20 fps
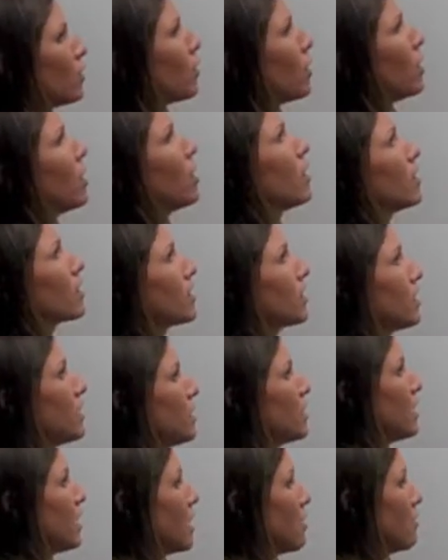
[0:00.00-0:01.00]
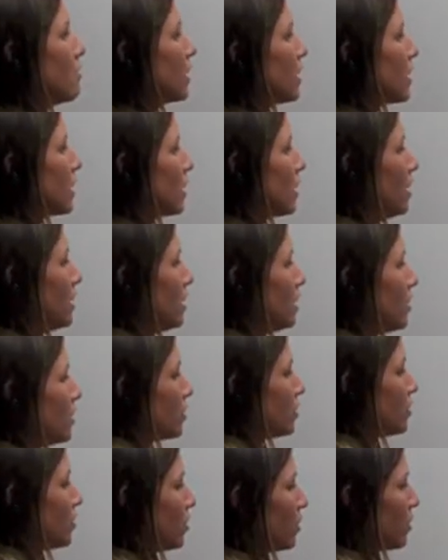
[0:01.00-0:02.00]
Oh, good number.
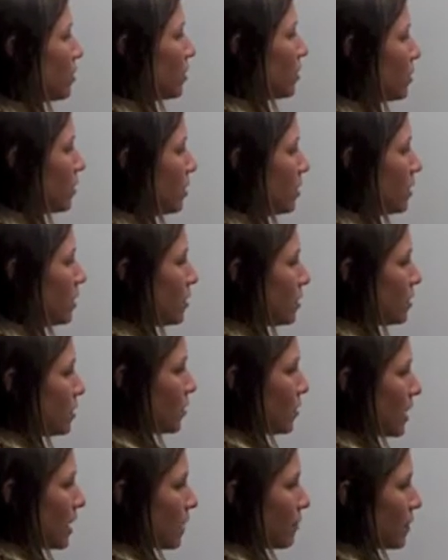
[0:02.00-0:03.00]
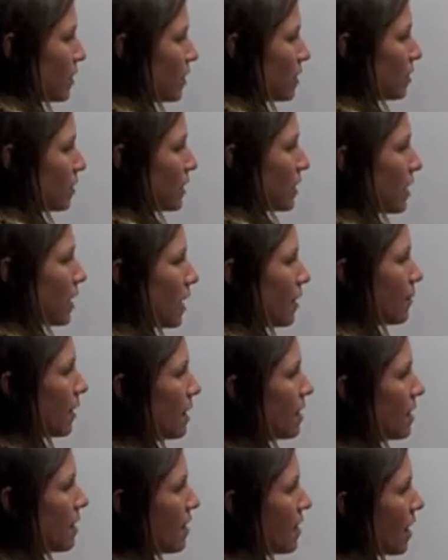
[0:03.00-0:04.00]
2. So then I'm going to do a comma
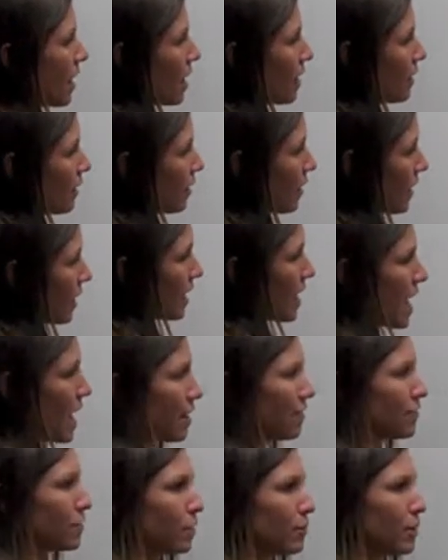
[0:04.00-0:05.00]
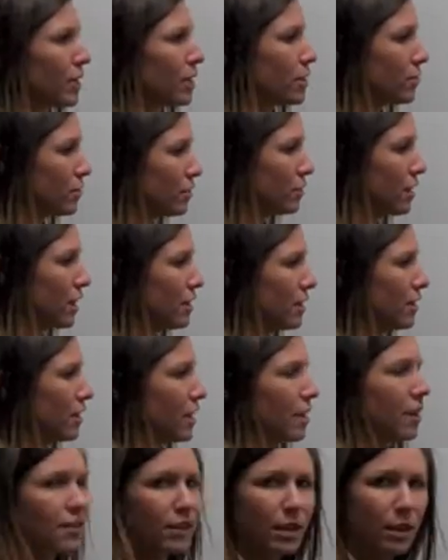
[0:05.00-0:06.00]
and a line after it because we're trying to figure
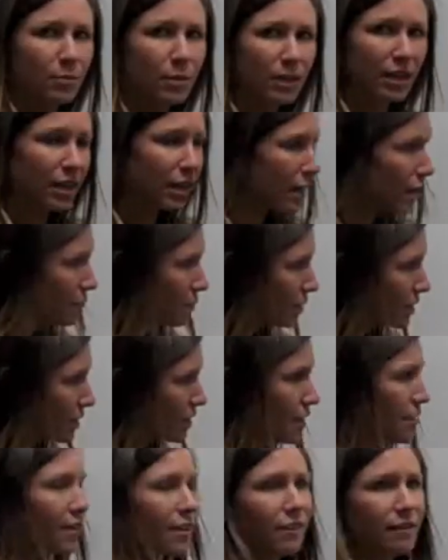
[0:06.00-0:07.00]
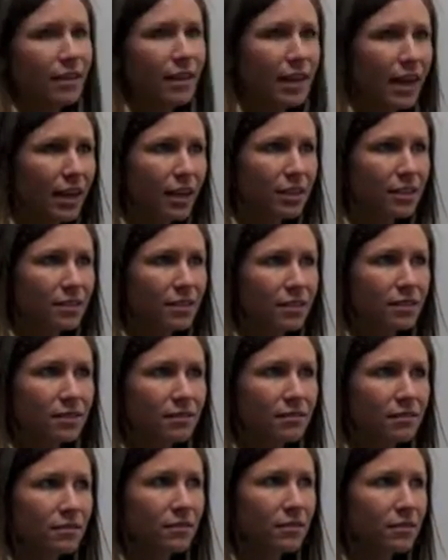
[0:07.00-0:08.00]
out the number that comes next.
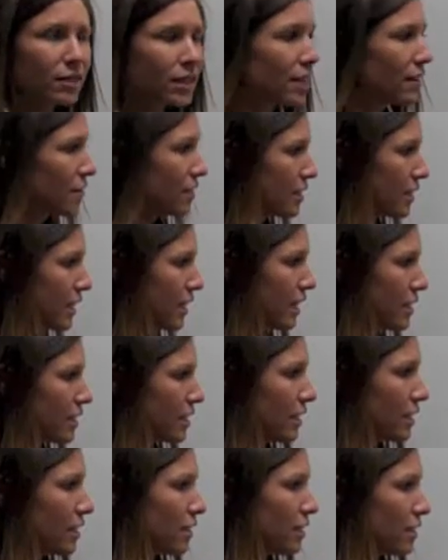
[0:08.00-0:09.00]
Give us a guess here.